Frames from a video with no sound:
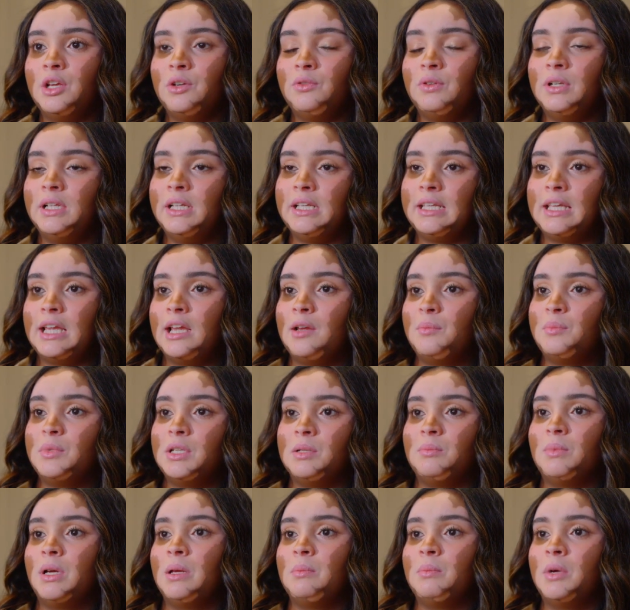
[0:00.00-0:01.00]
really kept
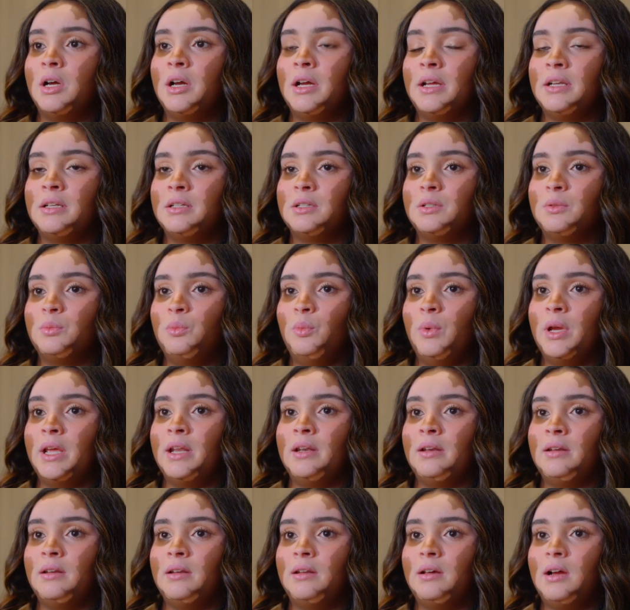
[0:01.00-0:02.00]
in my mind
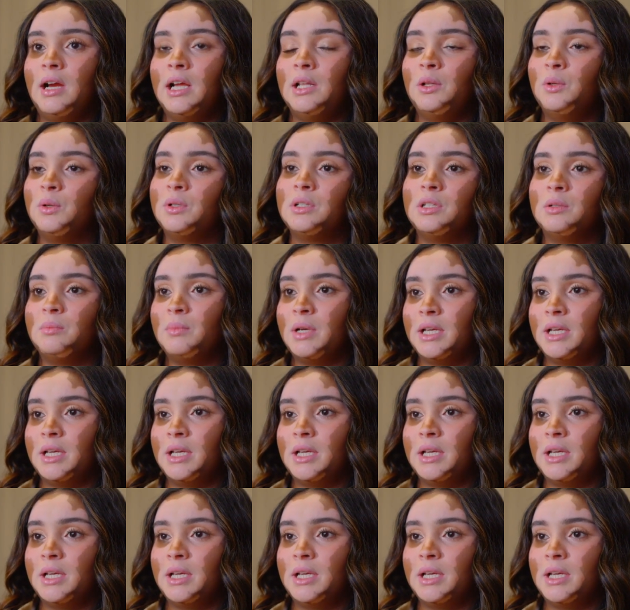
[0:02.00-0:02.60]
when I looked at